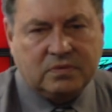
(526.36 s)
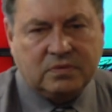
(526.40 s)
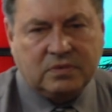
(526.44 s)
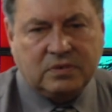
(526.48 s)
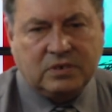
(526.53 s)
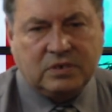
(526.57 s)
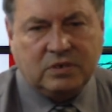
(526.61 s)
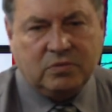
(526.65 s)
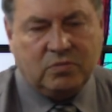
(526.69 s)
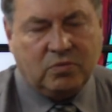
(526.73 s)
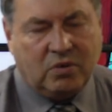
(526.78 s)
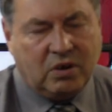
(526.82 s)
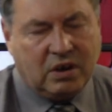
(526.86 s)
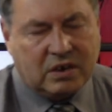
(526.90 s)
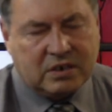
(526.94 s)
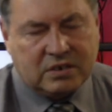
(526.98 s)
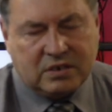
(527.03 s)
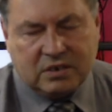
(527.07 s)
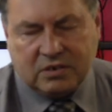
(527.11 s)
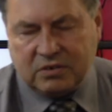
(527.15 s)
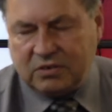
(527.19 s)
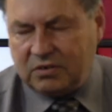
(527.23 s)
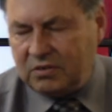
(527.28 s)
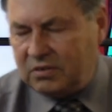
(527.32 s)
she
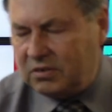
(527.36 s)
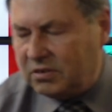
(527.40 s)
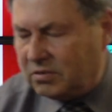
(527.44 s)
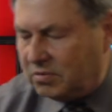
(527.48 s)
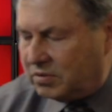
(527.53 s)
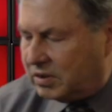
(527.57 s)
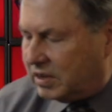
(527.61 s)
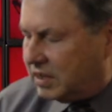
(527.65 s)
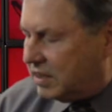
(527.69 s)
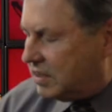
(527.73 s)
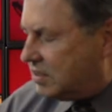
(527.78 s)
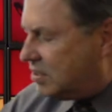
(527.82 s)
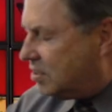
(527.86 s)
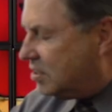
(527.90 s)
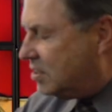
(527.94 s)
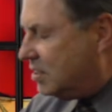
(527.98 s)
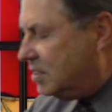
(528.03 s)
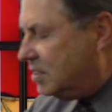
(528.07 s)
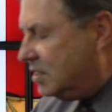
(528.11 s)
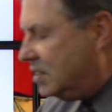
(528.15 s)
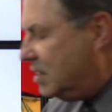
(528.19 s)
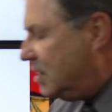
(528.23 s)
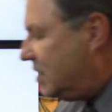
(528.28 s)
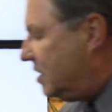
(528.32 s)
walked and turned away.
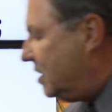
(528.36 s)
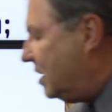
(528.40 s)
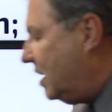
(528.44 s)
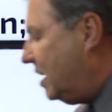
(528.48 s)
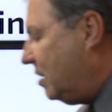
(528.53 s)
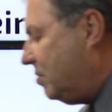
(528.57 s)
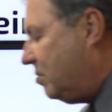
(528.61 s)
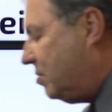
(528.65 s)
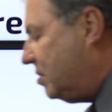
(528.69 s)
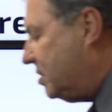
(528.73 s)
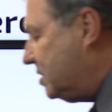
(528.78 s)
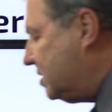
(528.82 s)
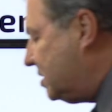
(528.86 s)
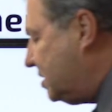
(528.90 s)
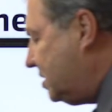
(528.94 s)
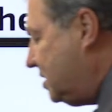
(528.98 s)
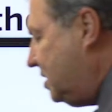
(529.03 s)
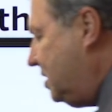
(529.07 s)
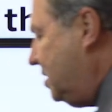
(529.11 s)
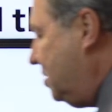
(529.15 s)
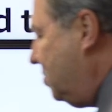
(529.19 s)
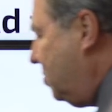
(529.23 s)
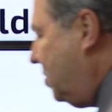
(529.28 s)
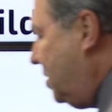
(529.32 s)
She did not want to
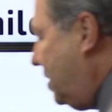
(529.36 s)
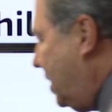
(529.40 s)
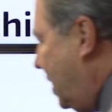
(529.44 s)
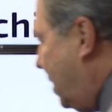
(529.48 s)
see what